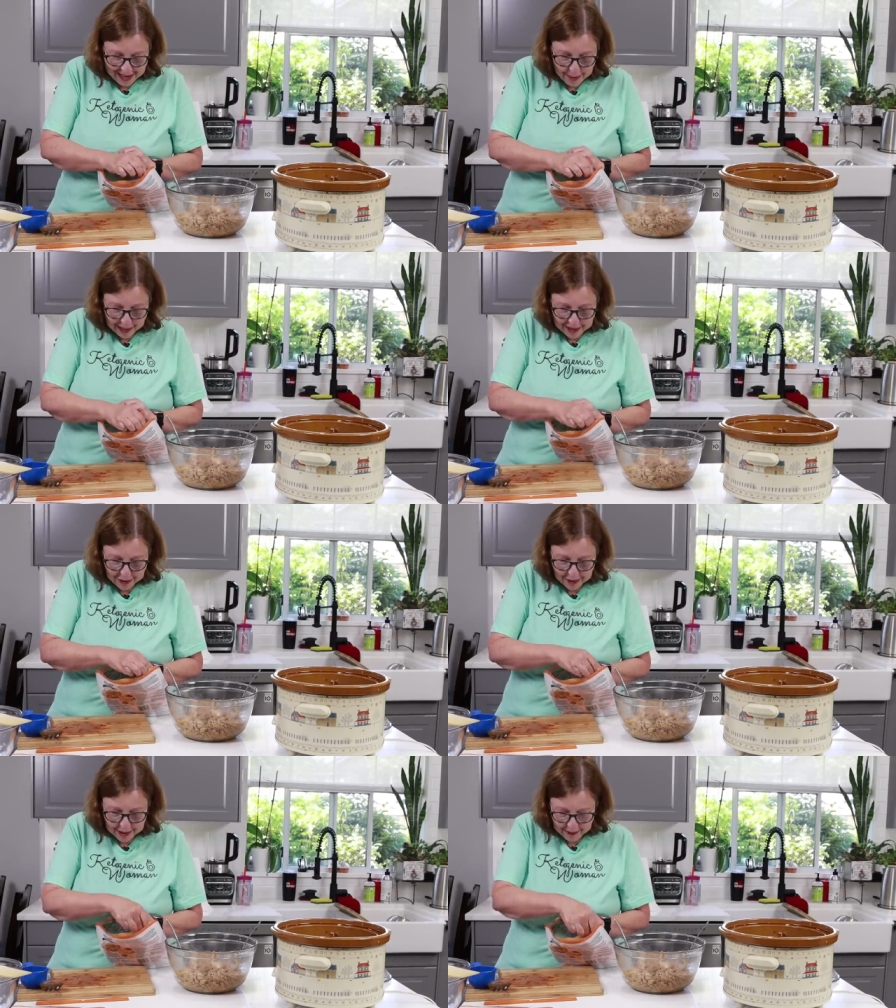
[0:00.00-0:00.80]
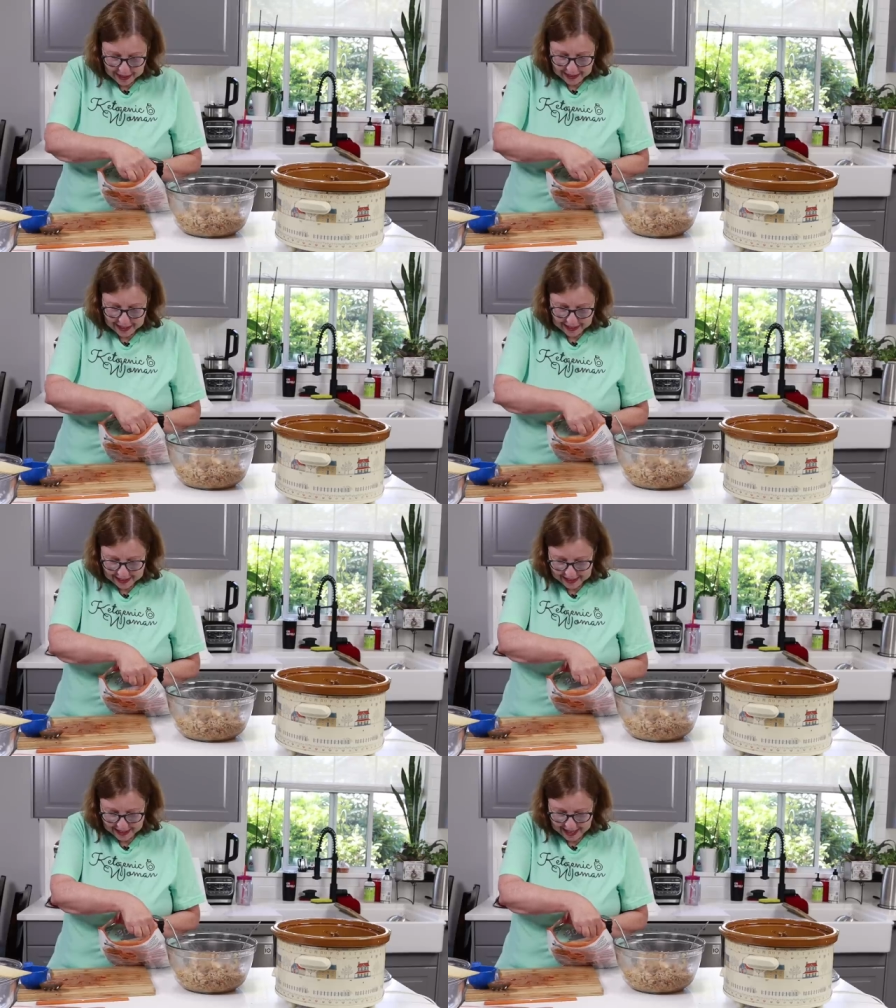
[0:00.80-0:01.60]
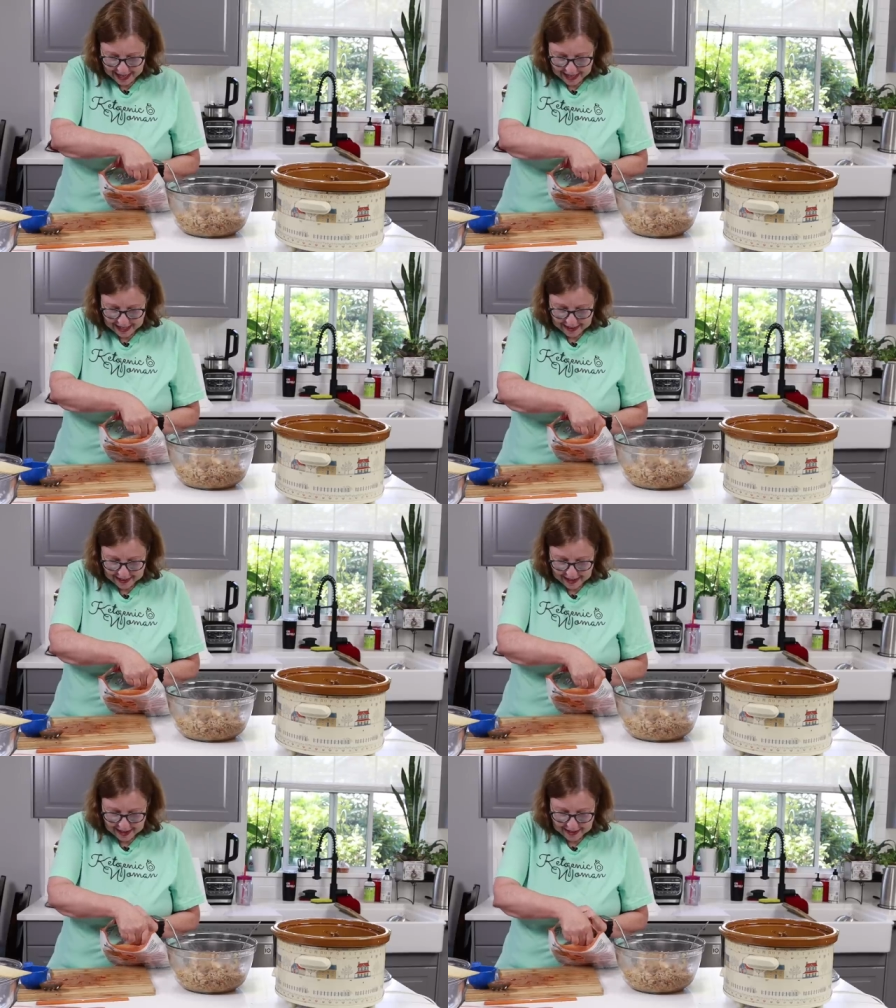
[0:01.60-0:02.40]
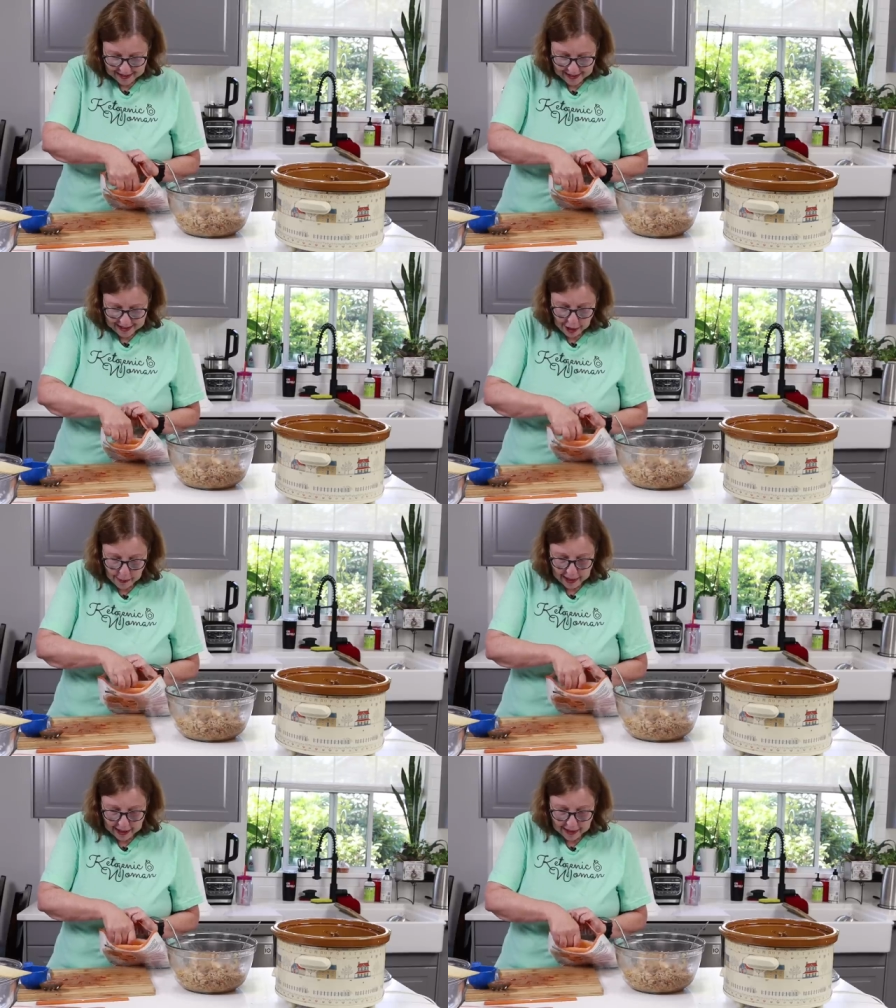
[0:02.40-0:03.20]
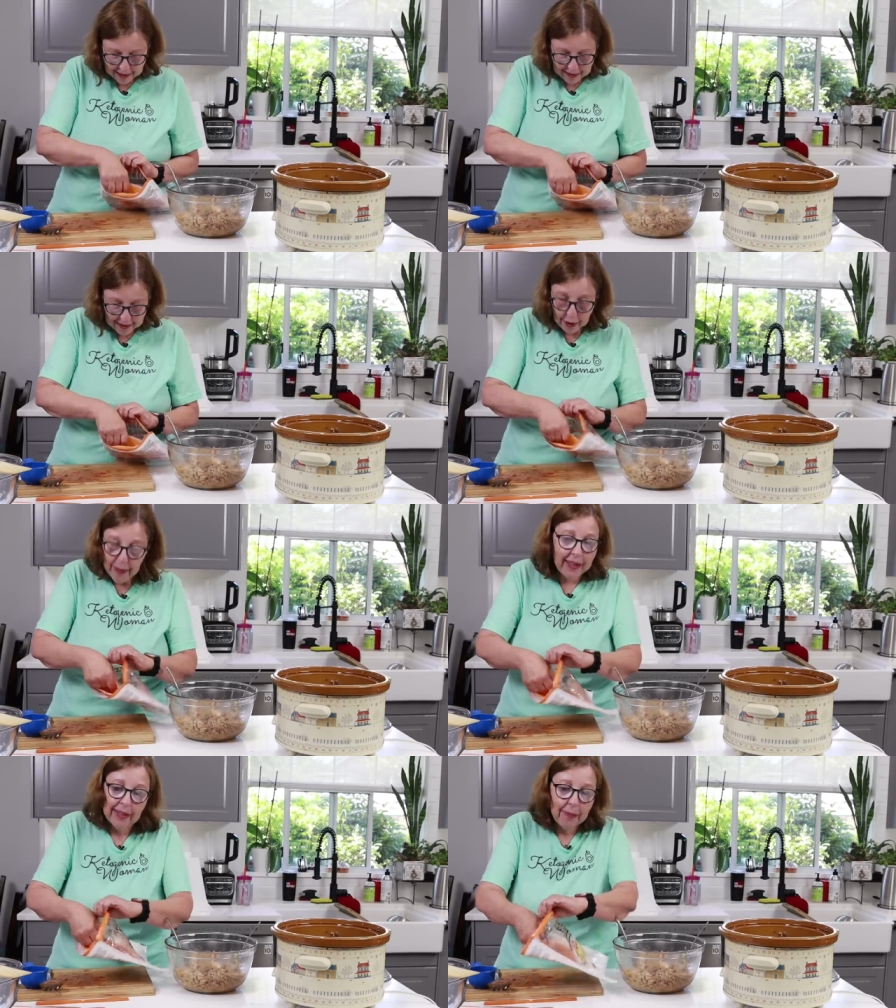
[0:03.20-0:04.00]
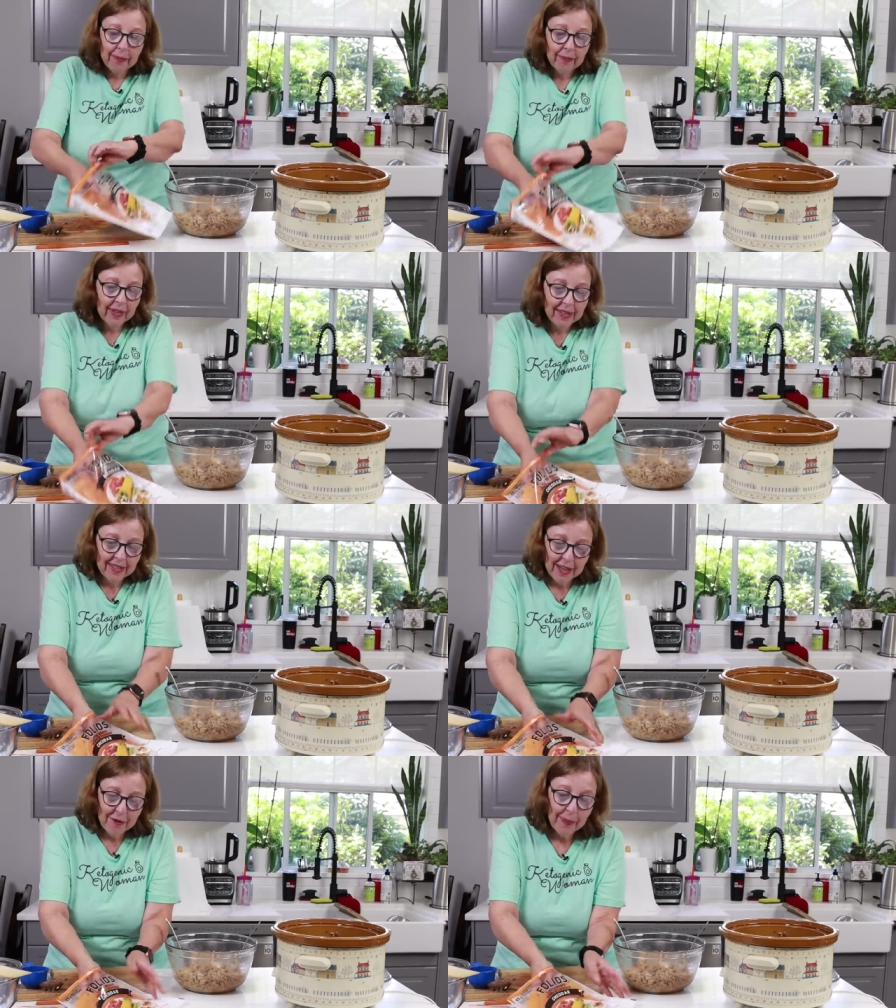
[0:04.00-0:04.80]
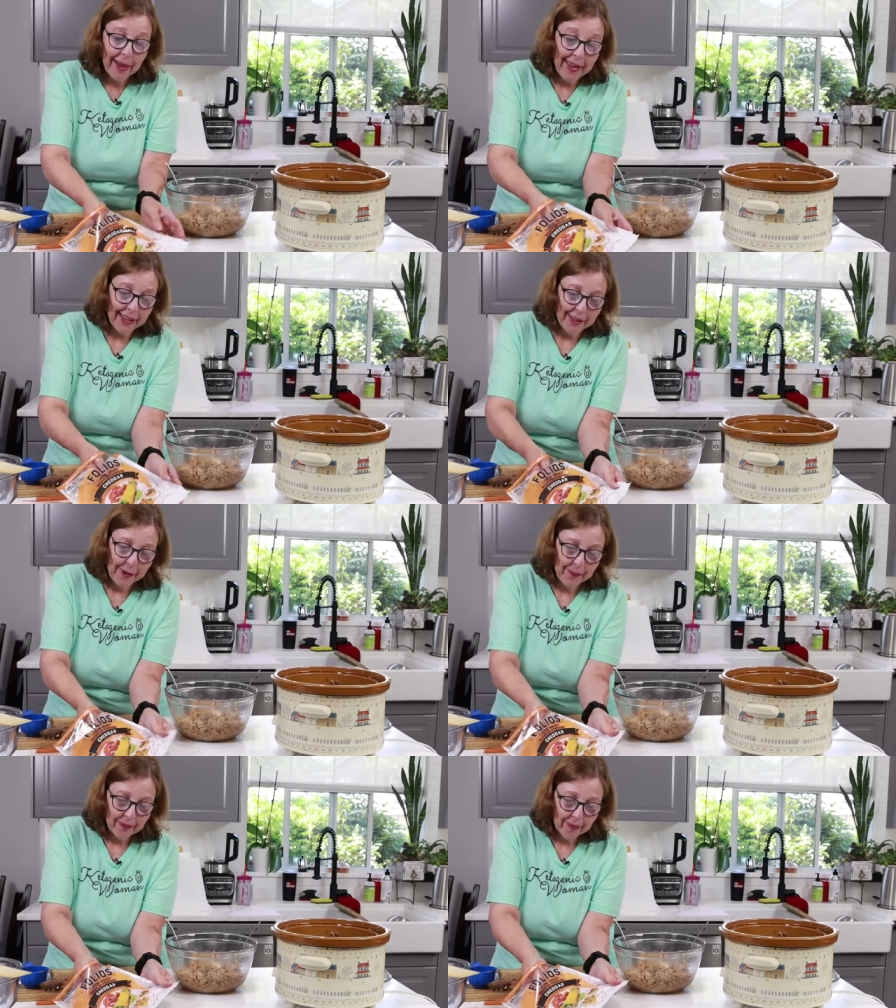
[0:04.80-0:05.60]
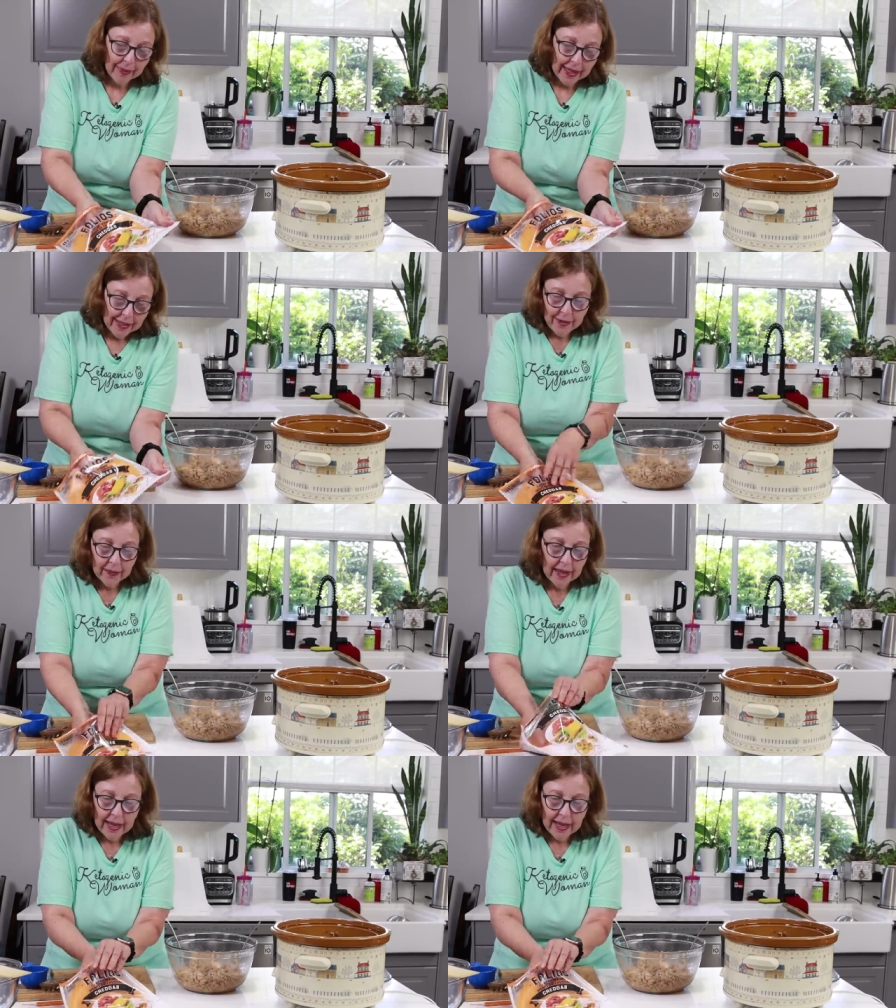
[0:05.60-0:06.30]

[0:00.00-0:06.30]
I might do something like this again, and and and I'll make I'll make them instead of buying them. So,